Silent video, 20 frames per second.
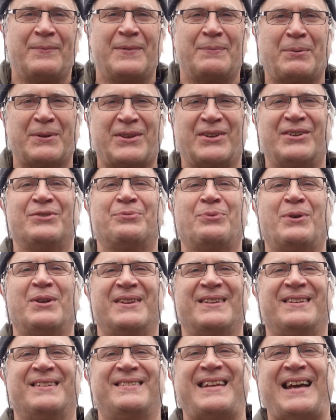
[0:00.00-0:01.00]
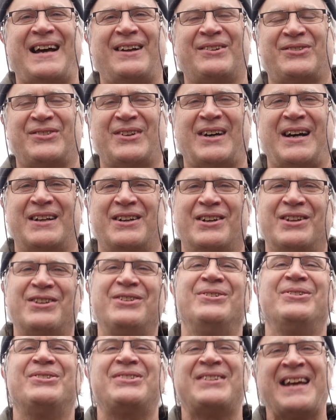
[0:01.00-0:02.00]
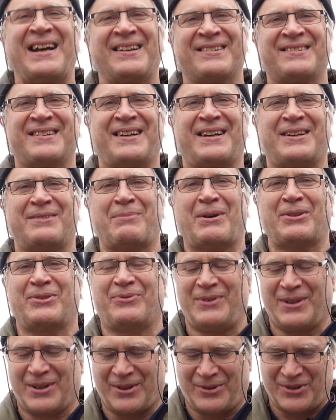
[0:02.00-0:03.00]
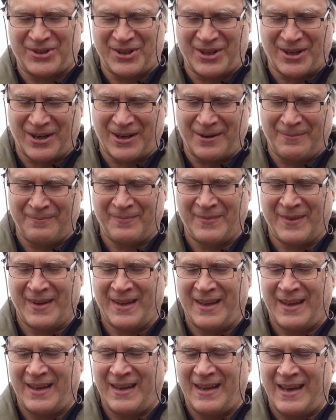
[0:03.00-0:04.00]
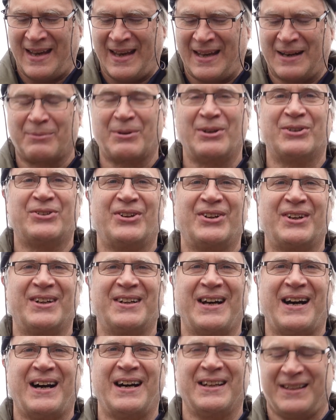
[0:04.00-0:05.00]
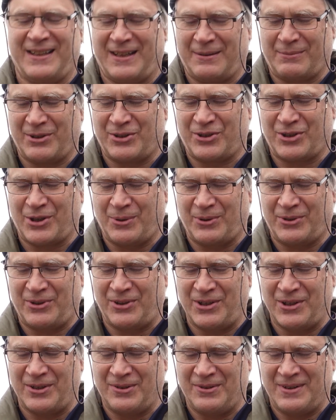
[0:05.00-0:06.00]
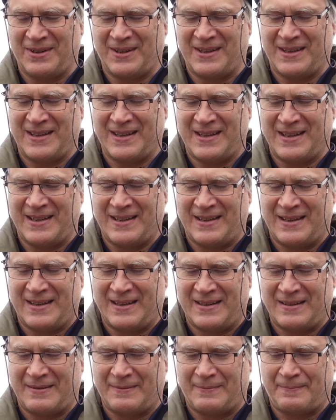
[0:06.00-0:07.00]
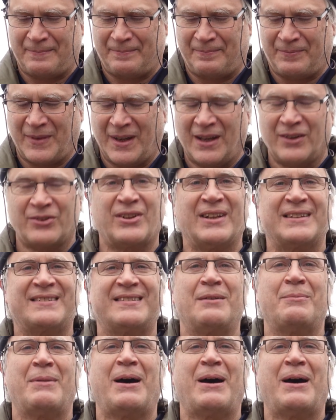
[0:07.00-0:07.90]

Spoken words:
but there is one downside, a huge downside about the Ricoh GR. And I'm going to turn it on and I'm going to show it to you. So let's say I'm